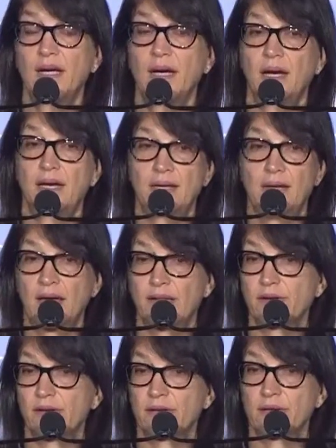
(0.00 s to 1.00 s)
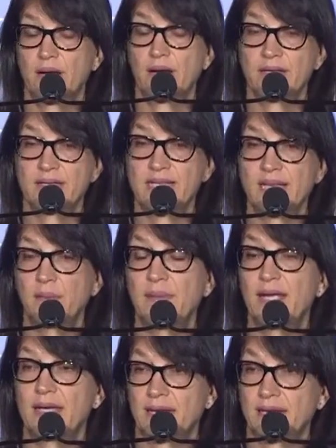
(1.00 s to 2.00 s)
Another uh,
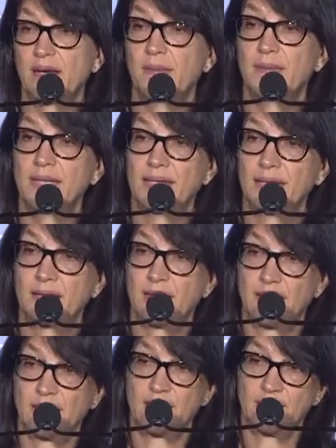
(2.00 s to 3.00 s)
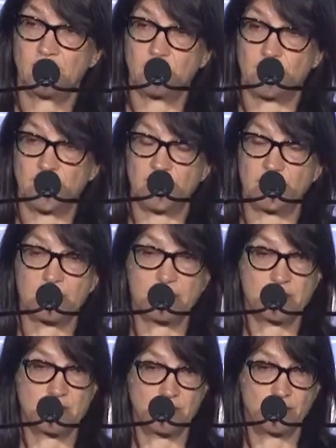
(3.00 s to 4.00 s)
stalemate had come into place.